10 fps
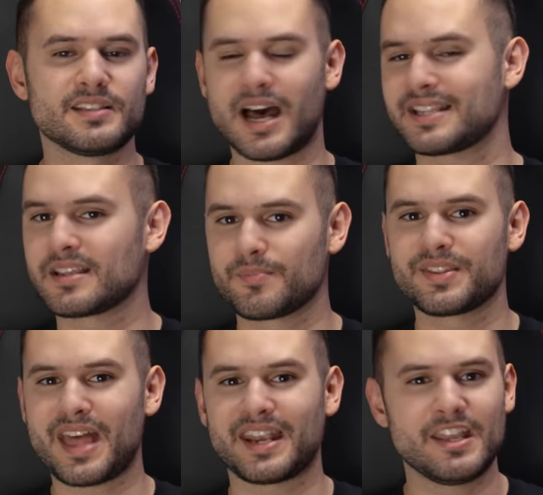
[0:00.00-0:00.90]
not
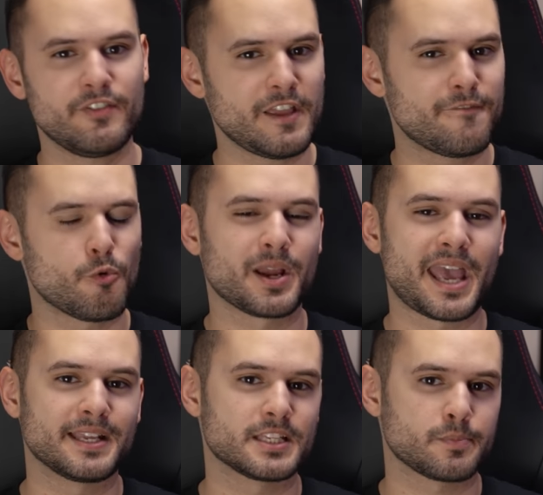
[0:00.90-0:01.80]
something that even a
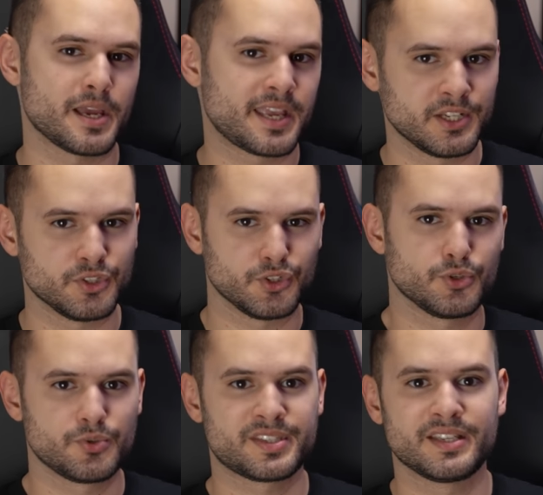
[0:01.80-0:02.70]
4K display can
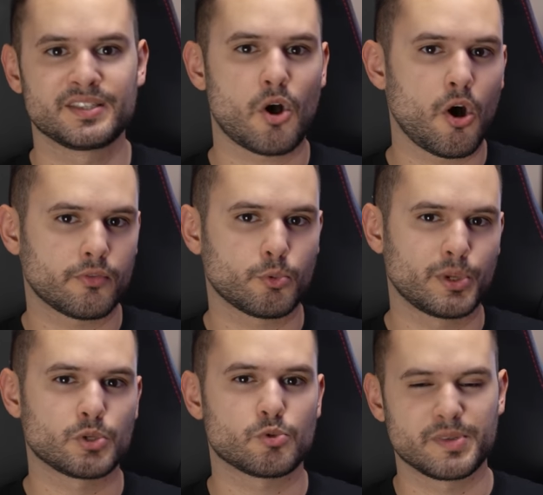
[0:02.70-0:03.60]
do since all the
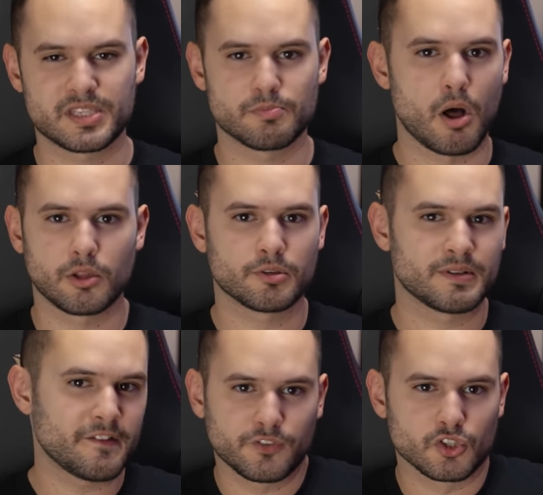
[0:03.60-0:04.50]
windows will be smaller
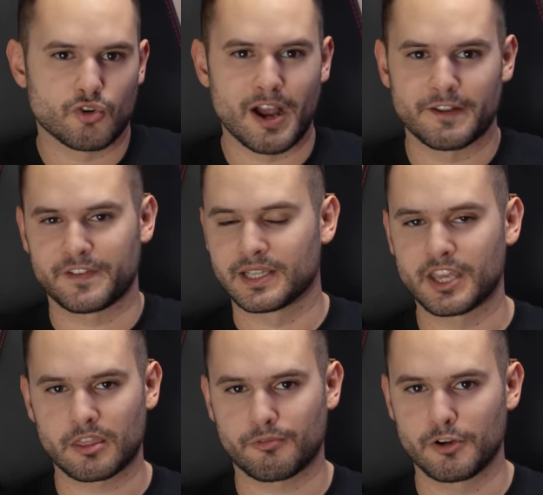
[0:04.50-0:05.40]
if you're trying to fit
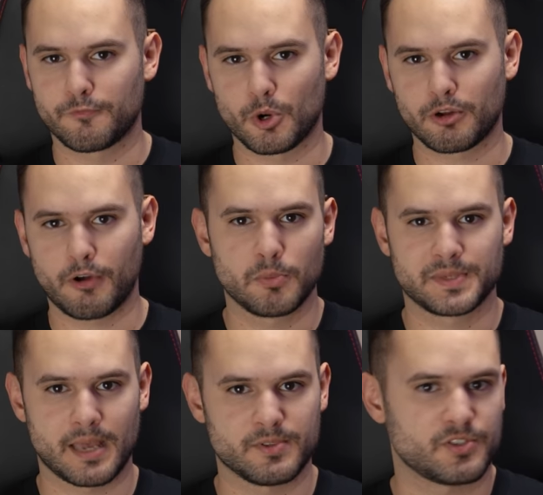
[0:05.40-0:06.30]
like three or four Chrome
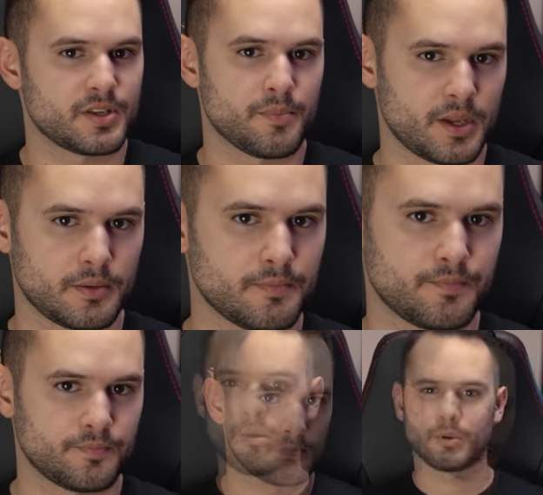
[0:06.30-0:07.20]
tabs or something.
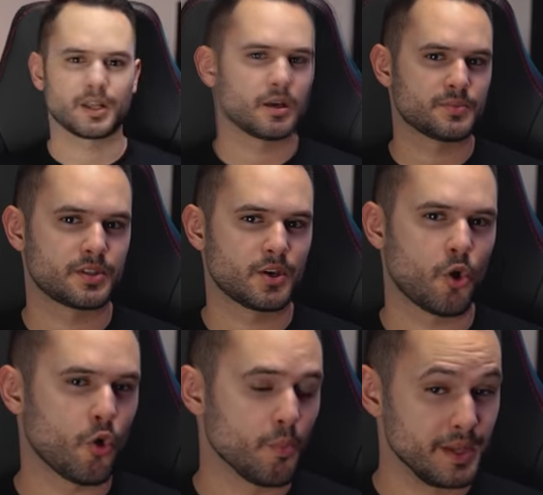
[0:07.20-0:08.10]
When it comes to the
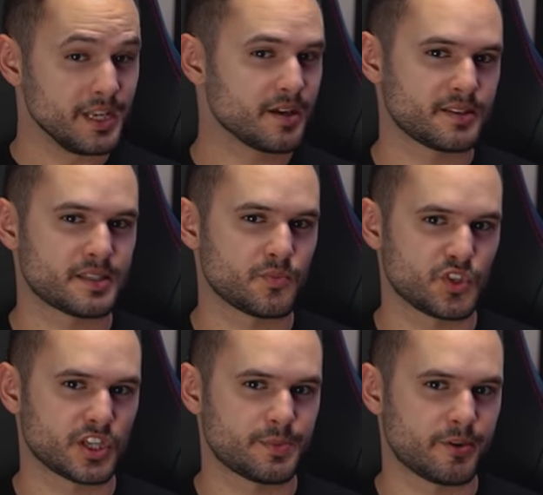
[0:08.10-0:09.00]
whole media
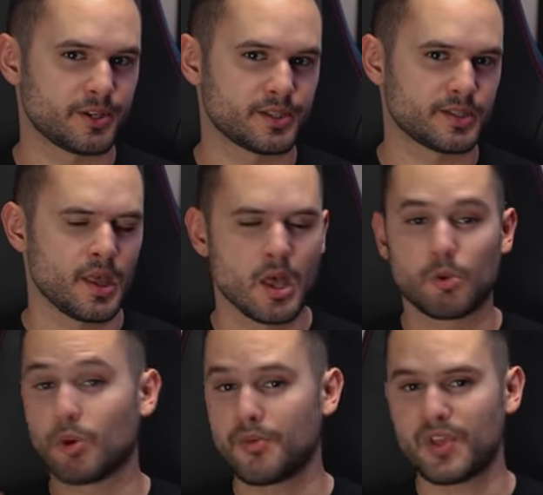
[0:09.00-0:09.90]
consumption experience, one